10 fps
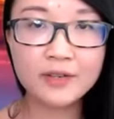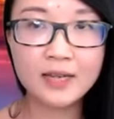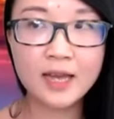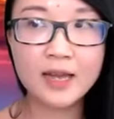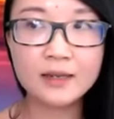
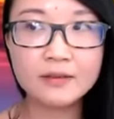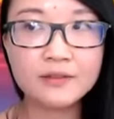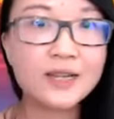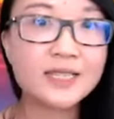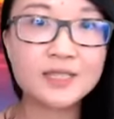and I
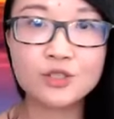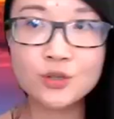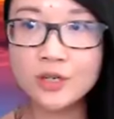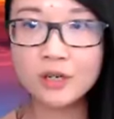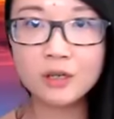invested in
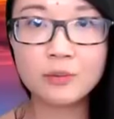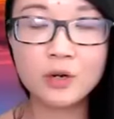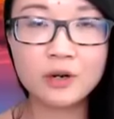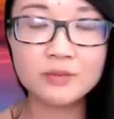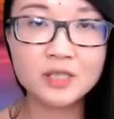2 year-long
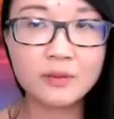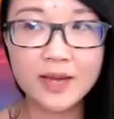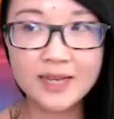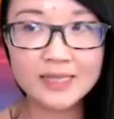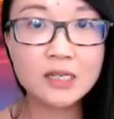programs in the
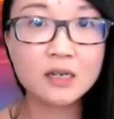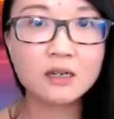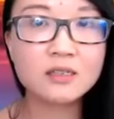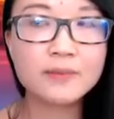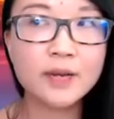past
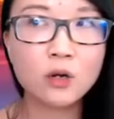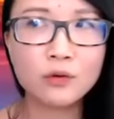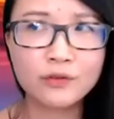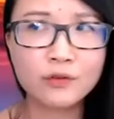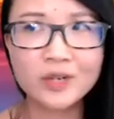year, spent
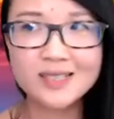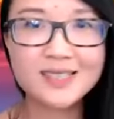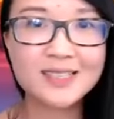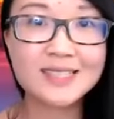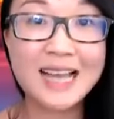over
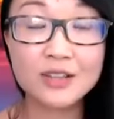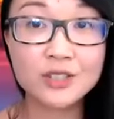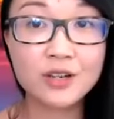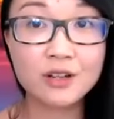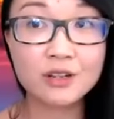
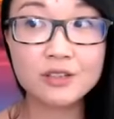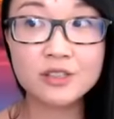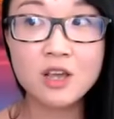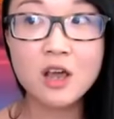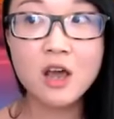$46,000
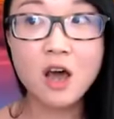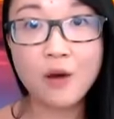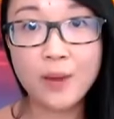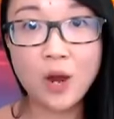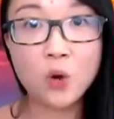
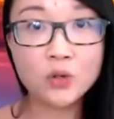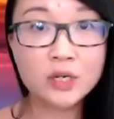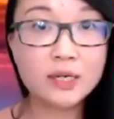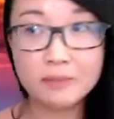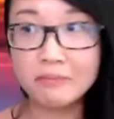of my
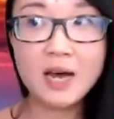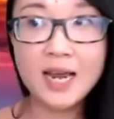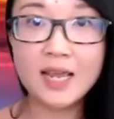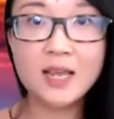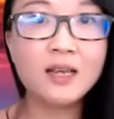own
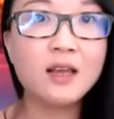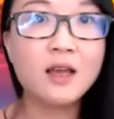money